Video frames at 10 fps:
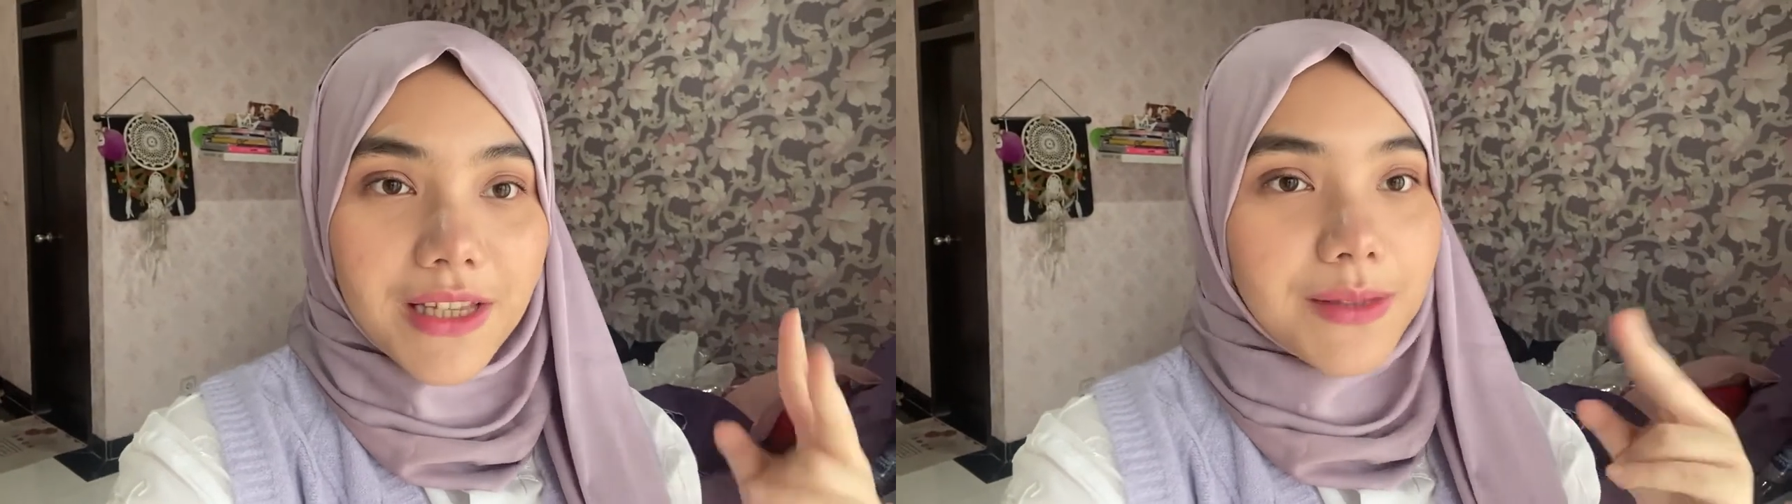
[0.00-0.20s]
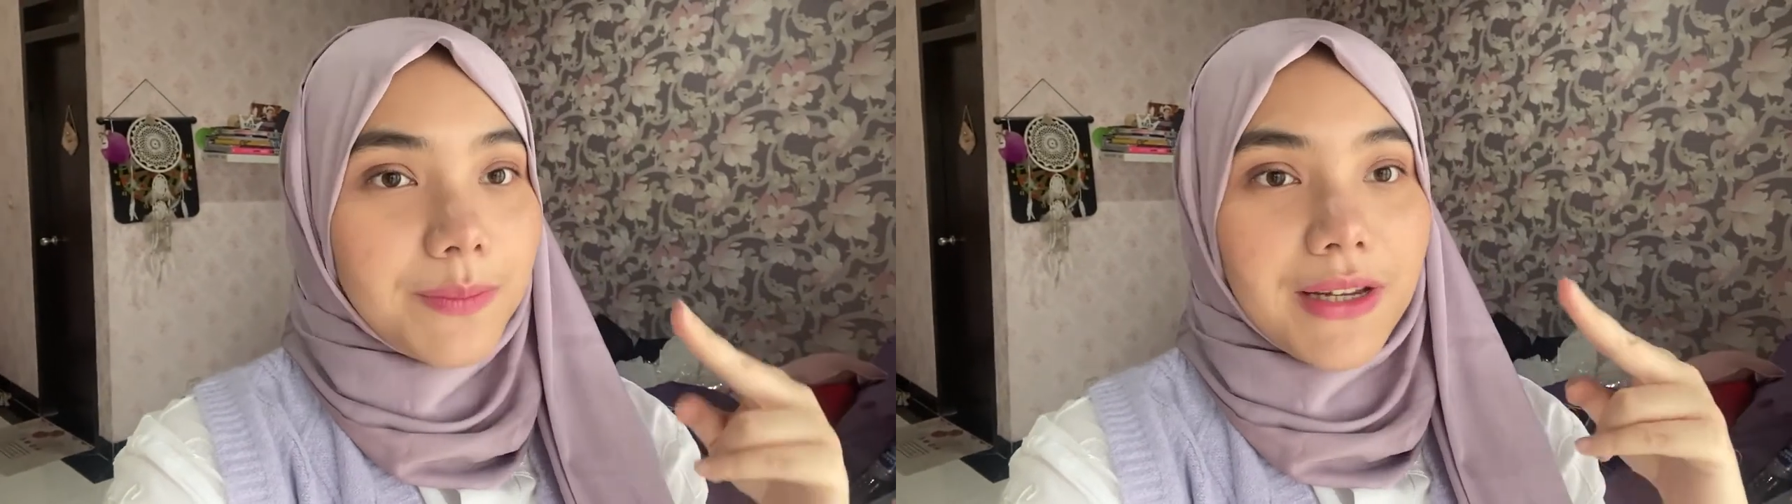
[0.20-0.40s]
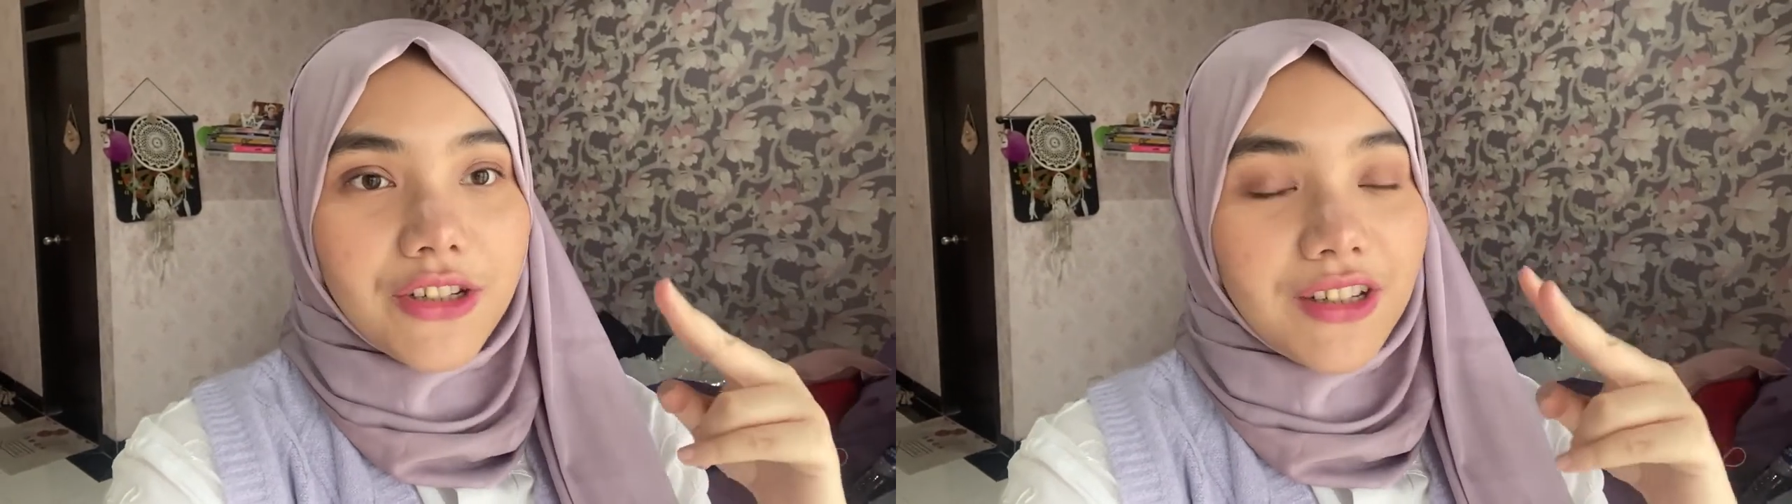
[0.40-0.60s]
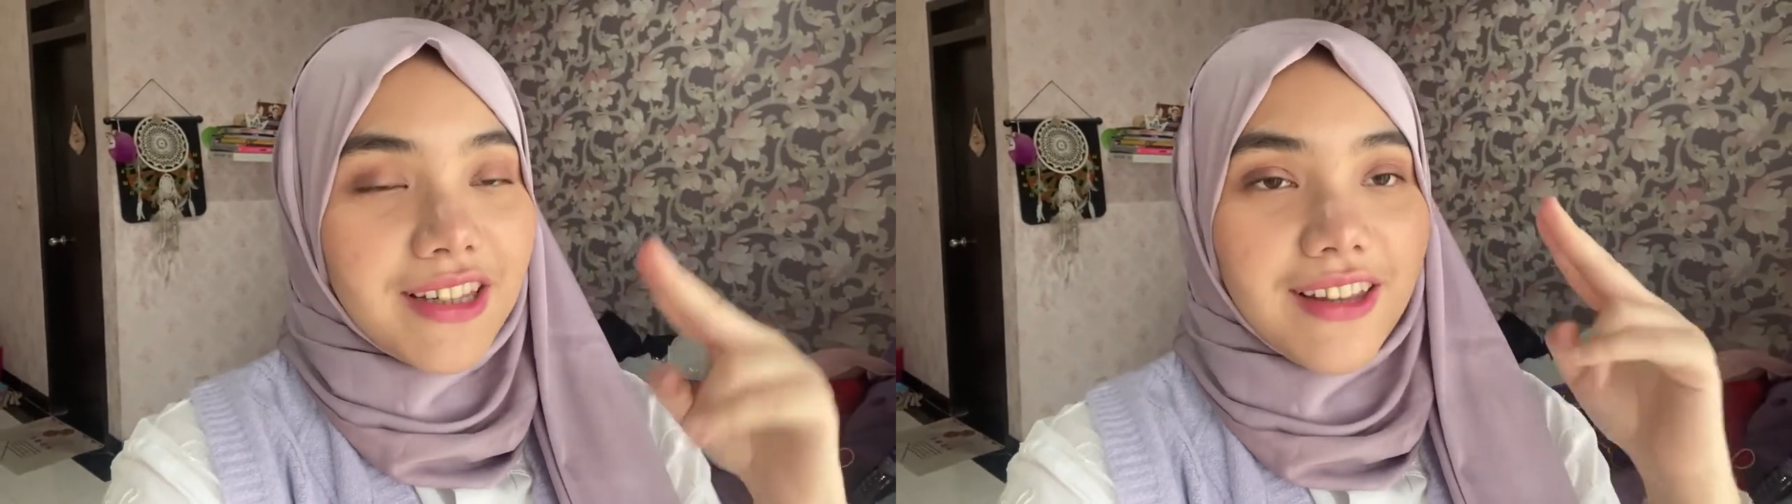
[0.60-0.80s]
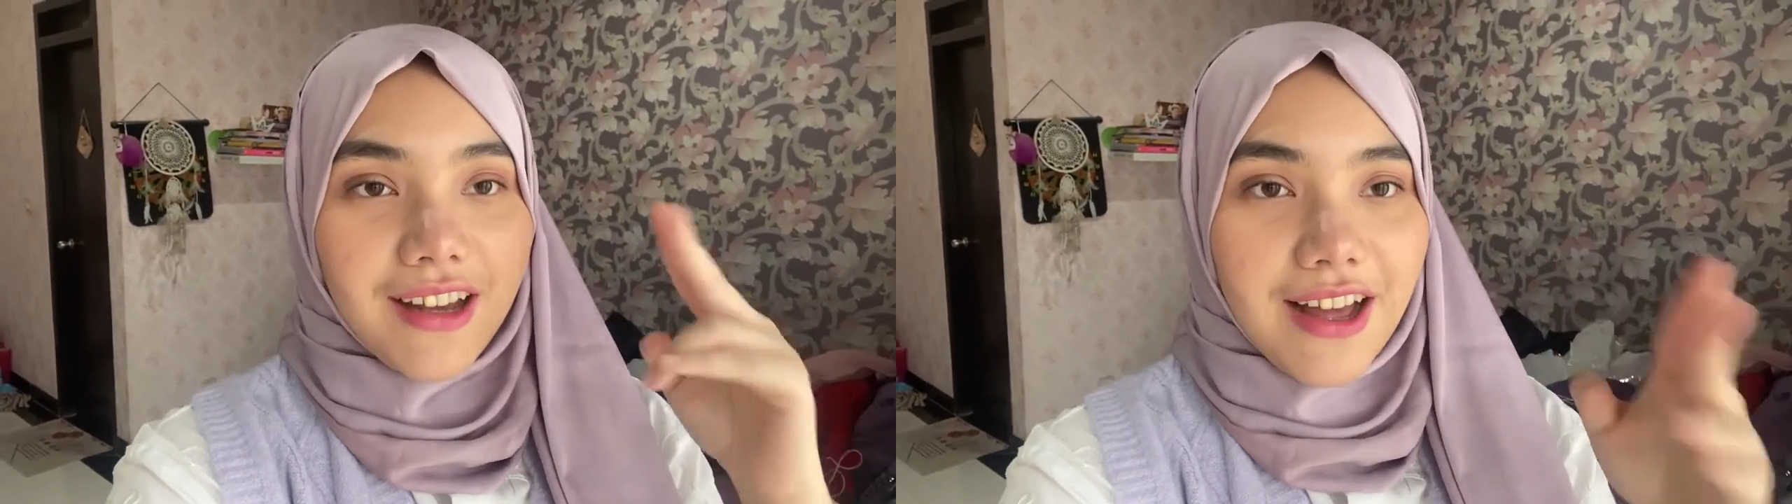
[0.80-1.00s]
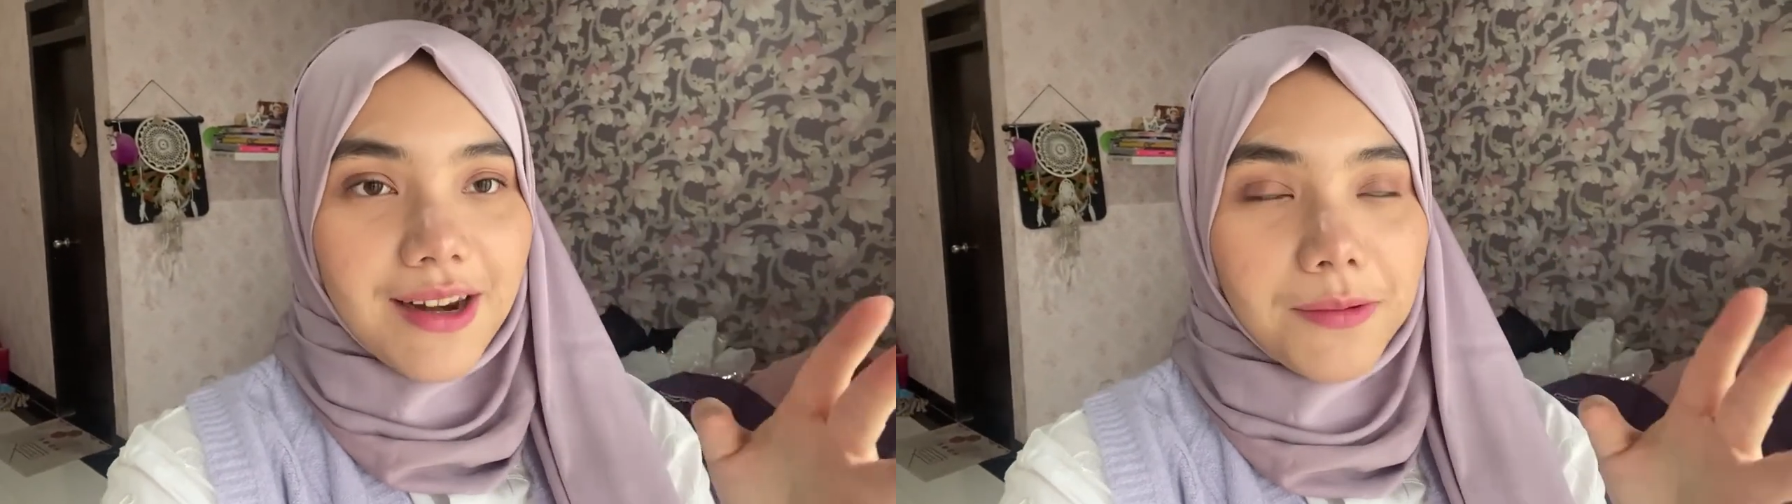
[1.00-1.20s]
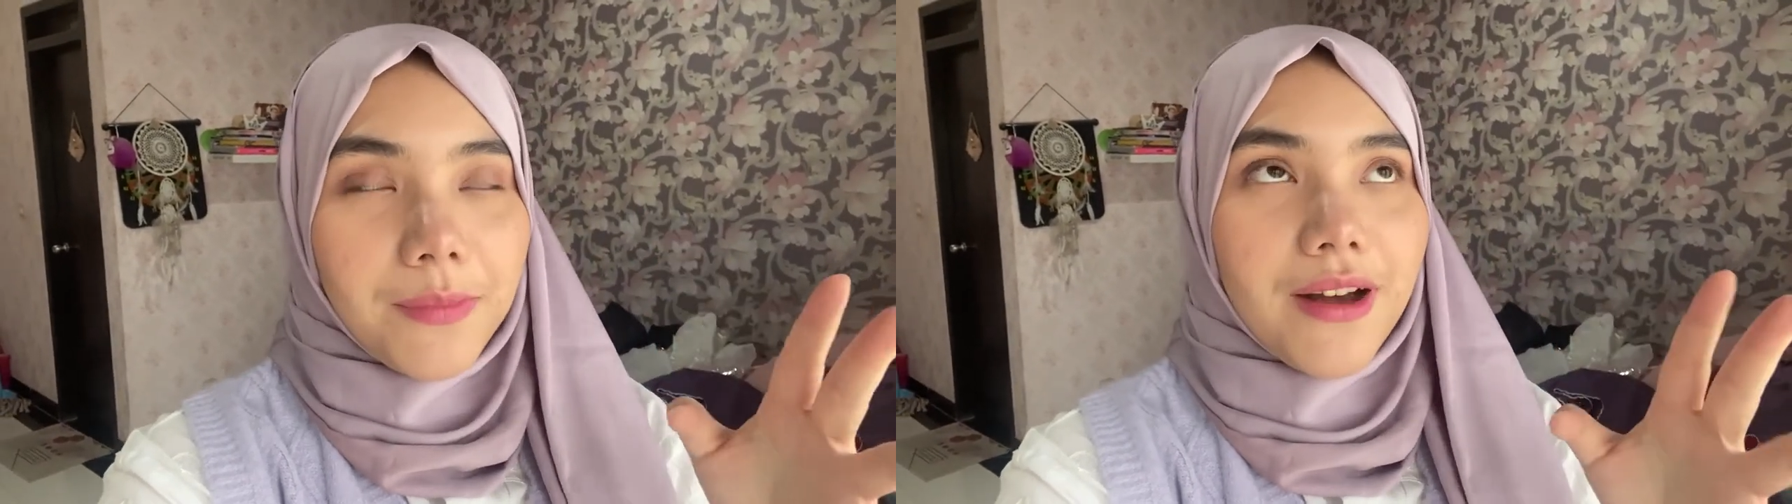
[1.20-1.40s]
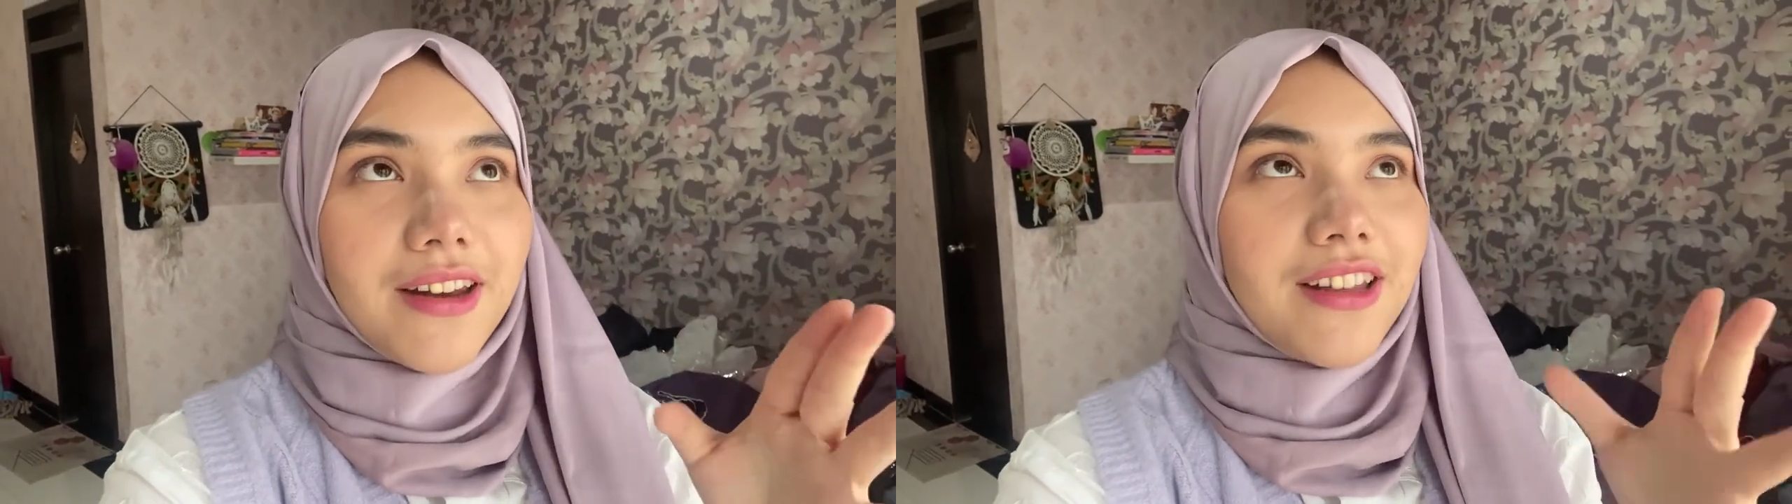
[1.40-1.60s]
especially the cutting part.